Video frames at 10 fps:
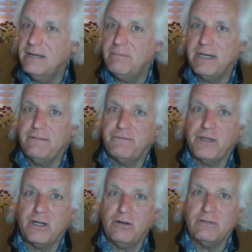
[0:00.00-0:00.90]
But if you
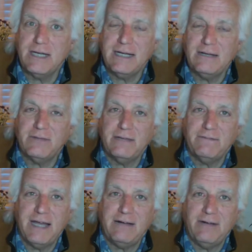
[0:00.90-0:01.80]
go down, they've
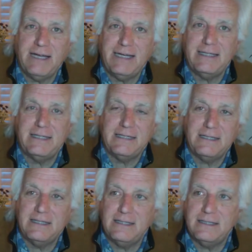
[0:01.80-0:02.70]
now added
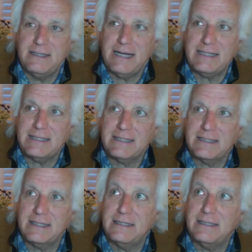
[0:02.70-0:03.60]
that's
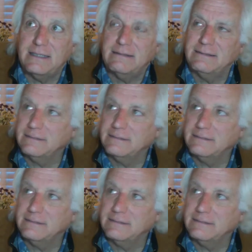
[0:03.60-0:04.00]
uh